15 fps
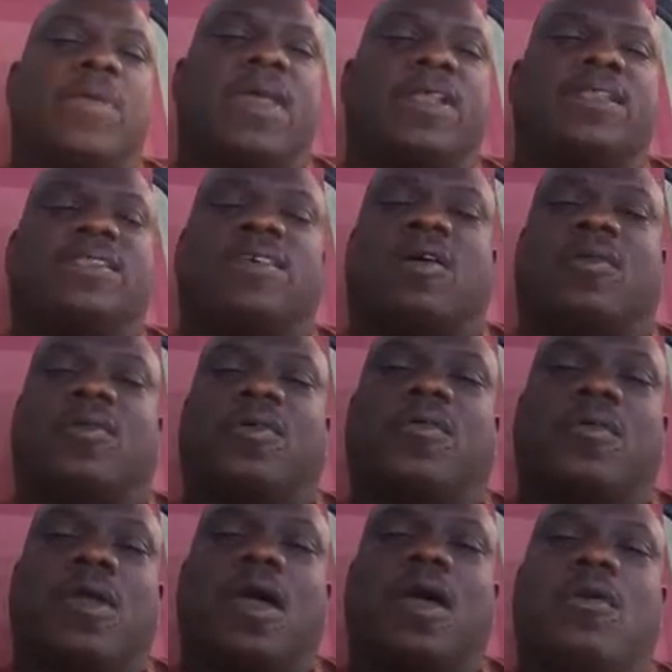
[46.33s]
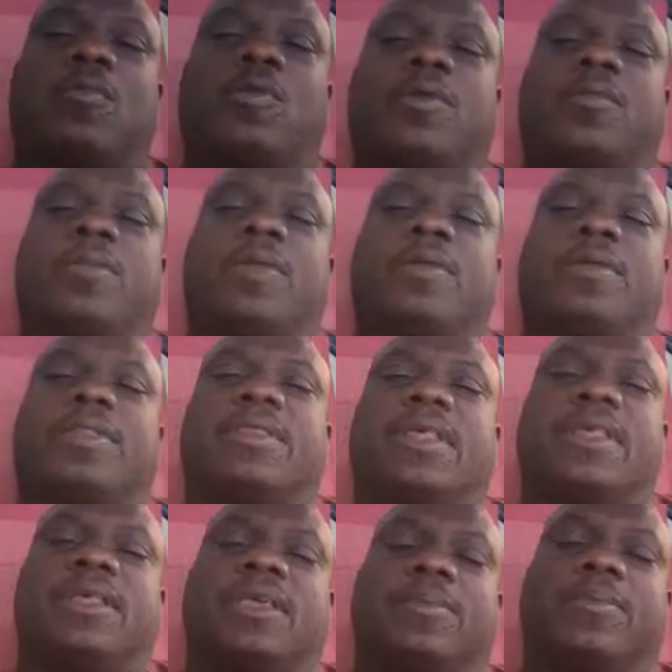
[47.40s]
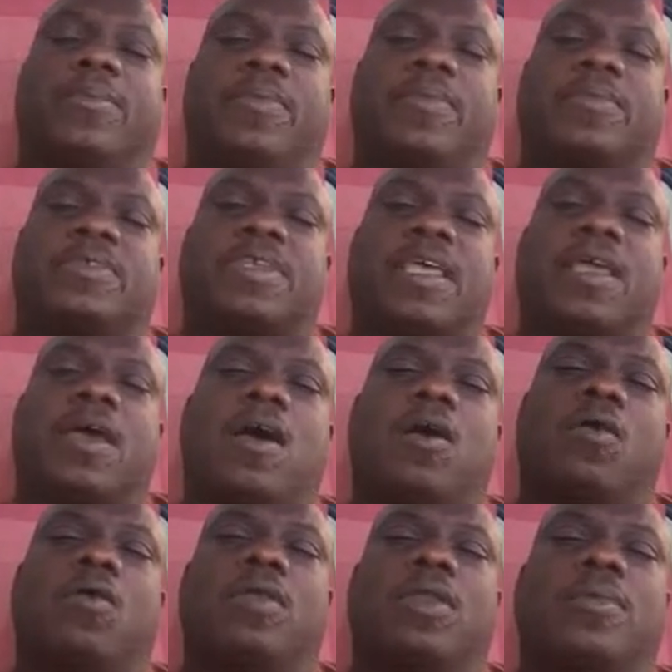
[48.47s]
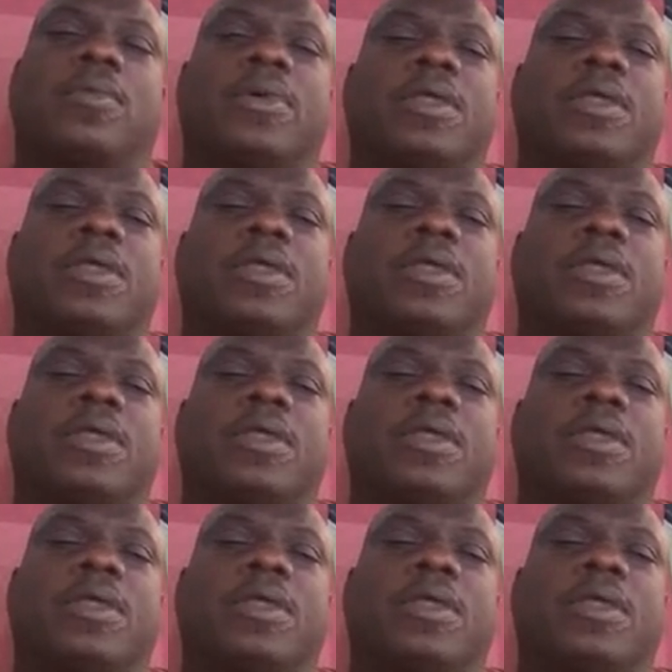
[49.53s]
and so the ground would be what they say holy.